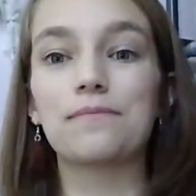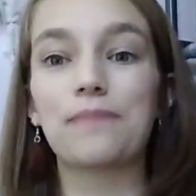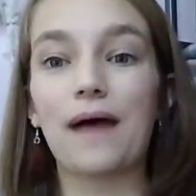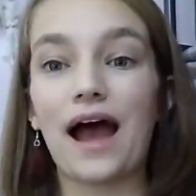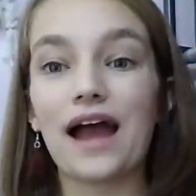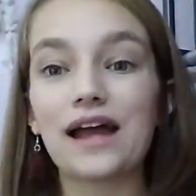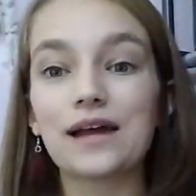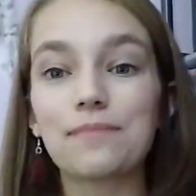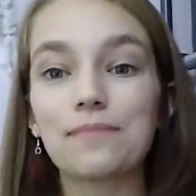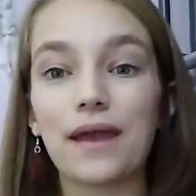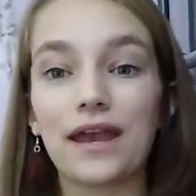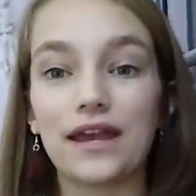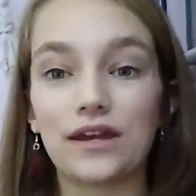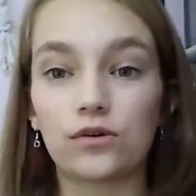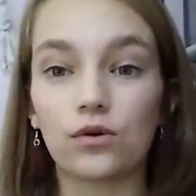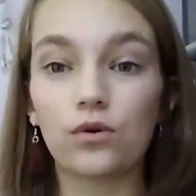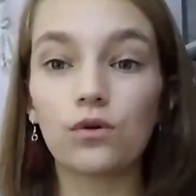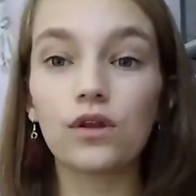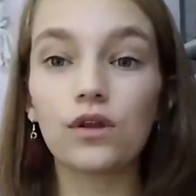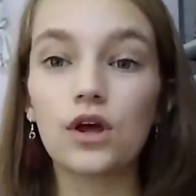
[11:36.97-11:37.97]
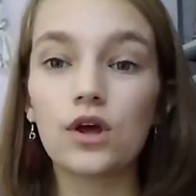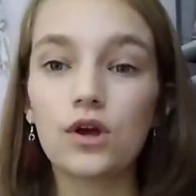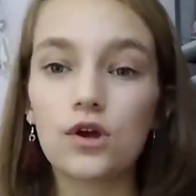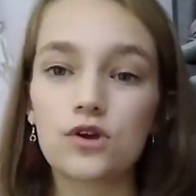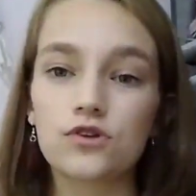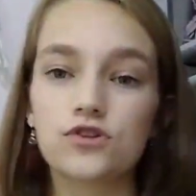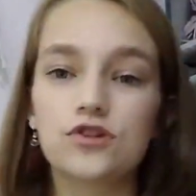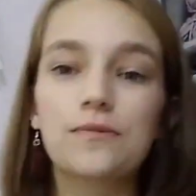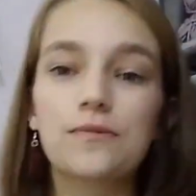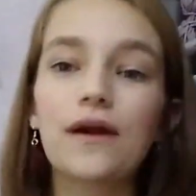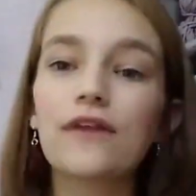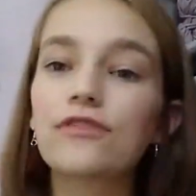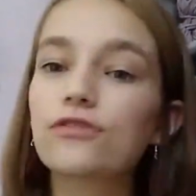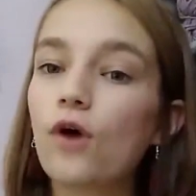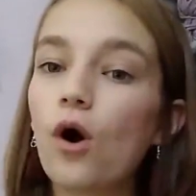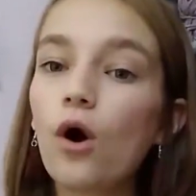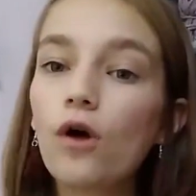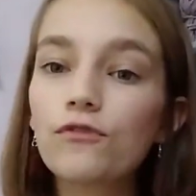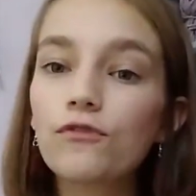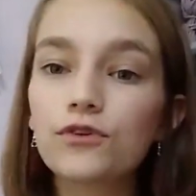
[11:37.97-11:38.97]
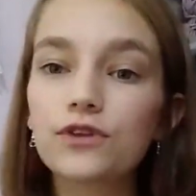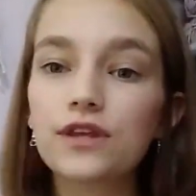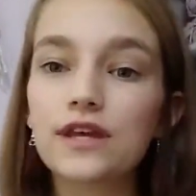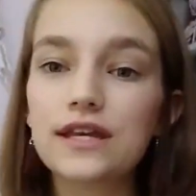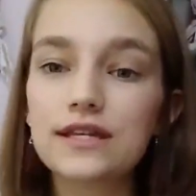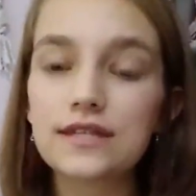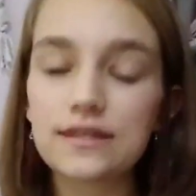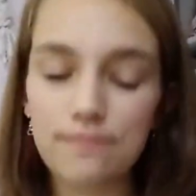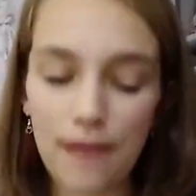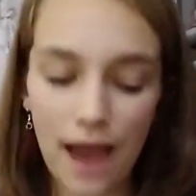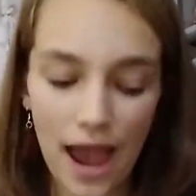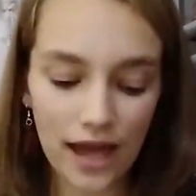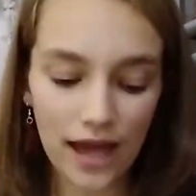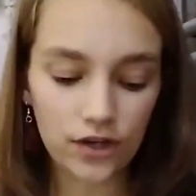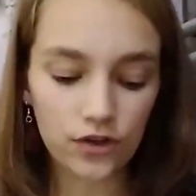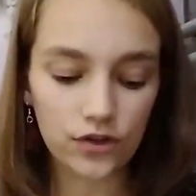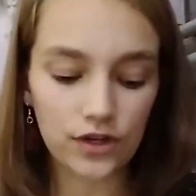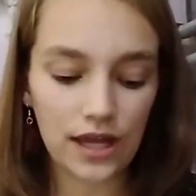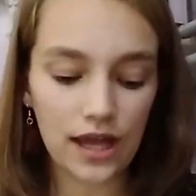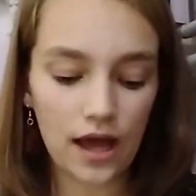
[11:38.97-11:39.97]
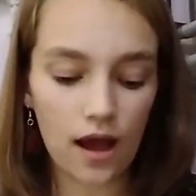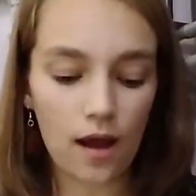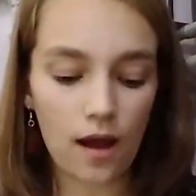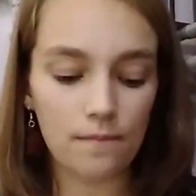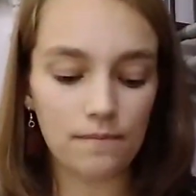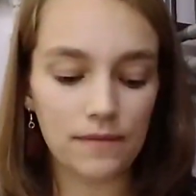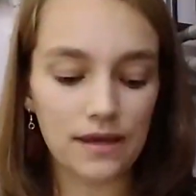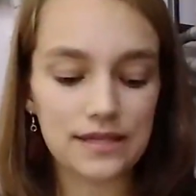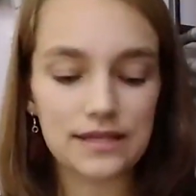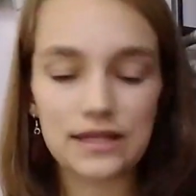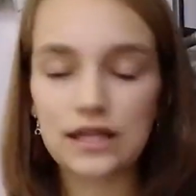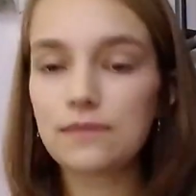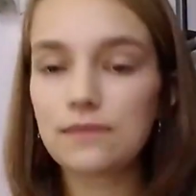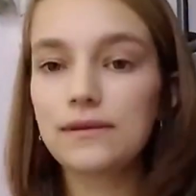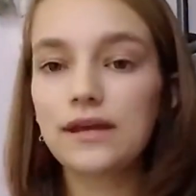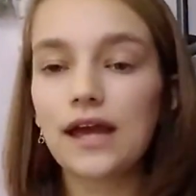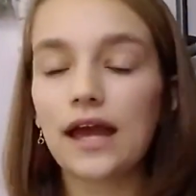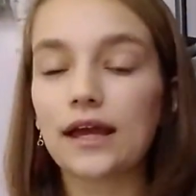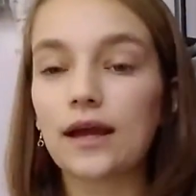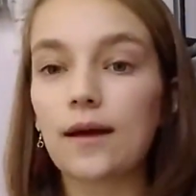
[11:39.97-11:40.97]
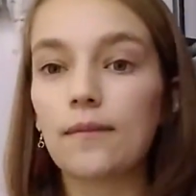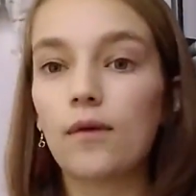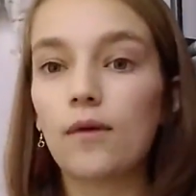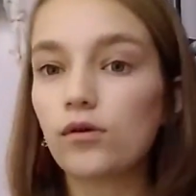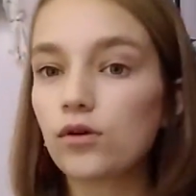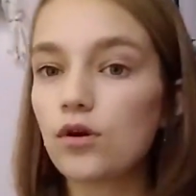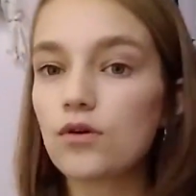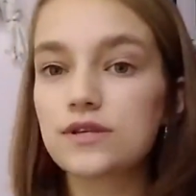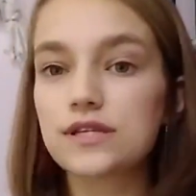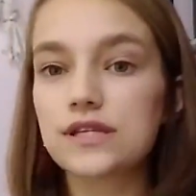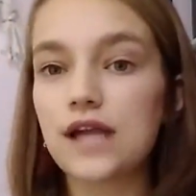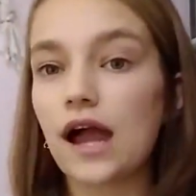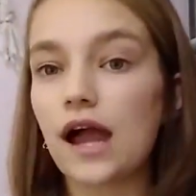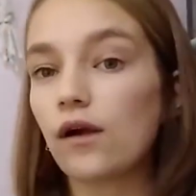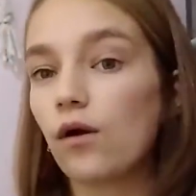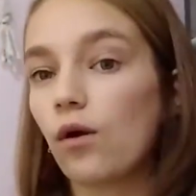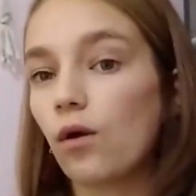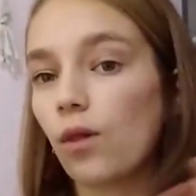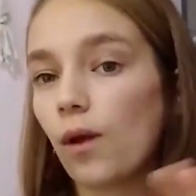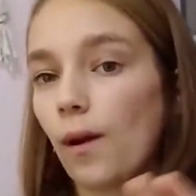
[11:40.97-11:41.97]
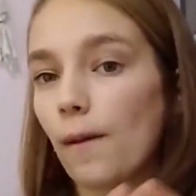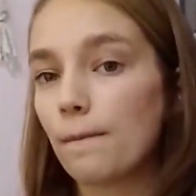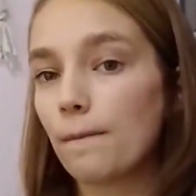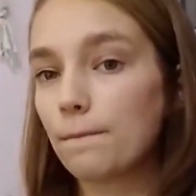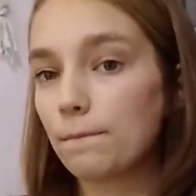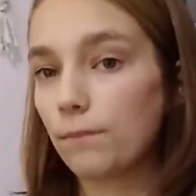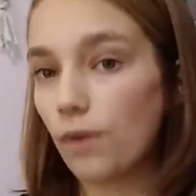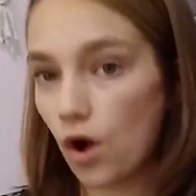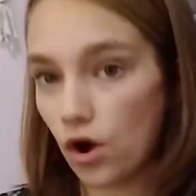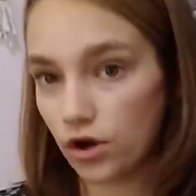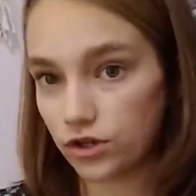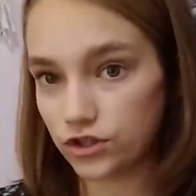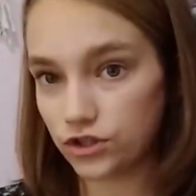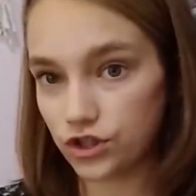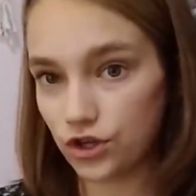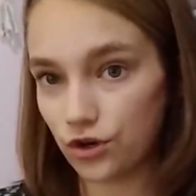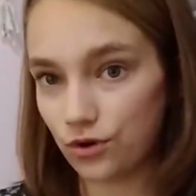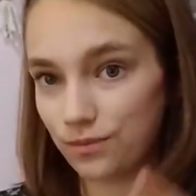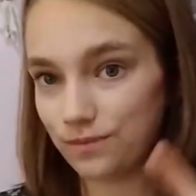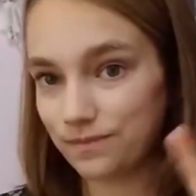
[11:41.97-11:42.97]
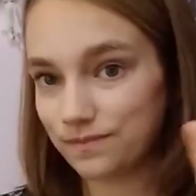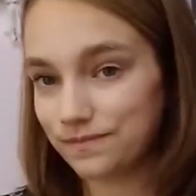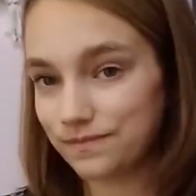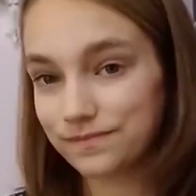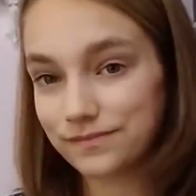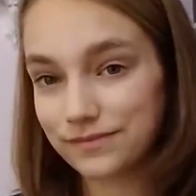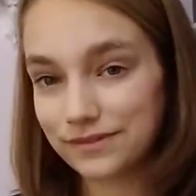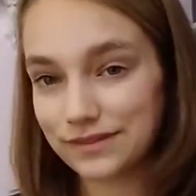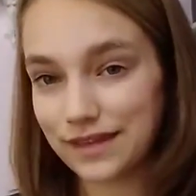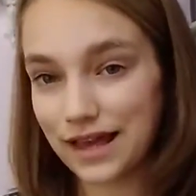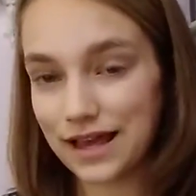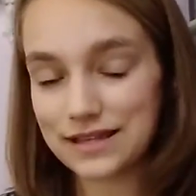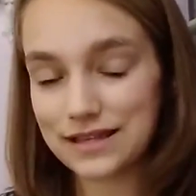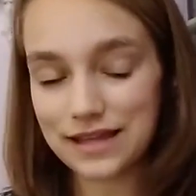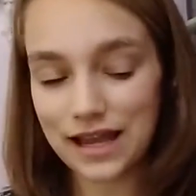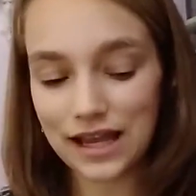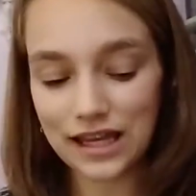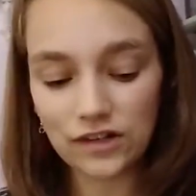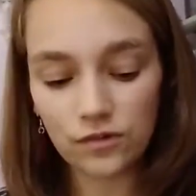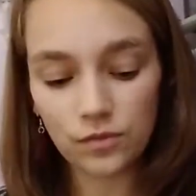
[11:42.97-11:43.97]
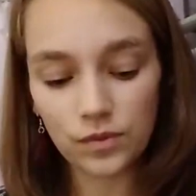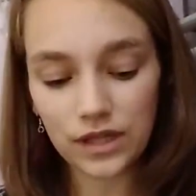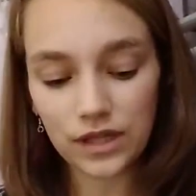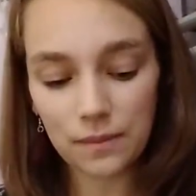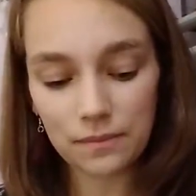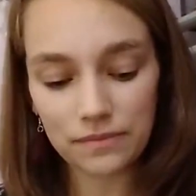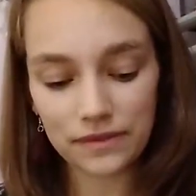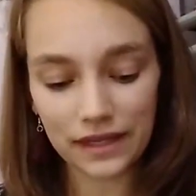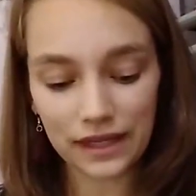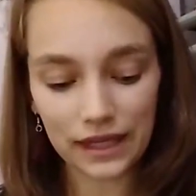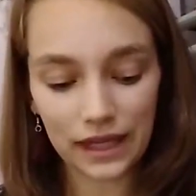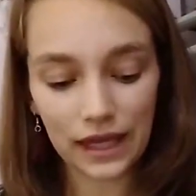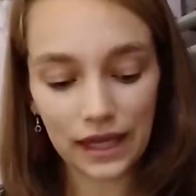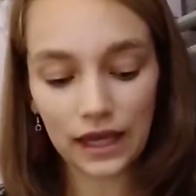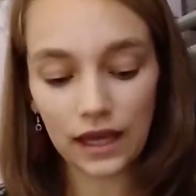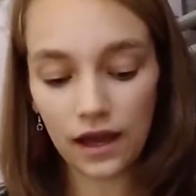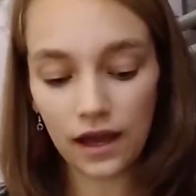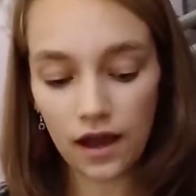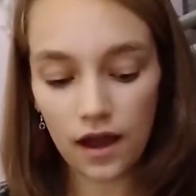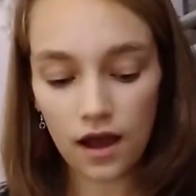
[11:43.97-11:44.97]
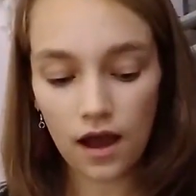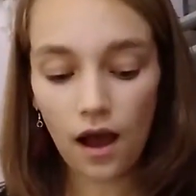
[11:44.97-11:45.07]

the back panel. So my thought for this pattern um, is going to be a kimono style poncho. That's kind of what I'm thinking.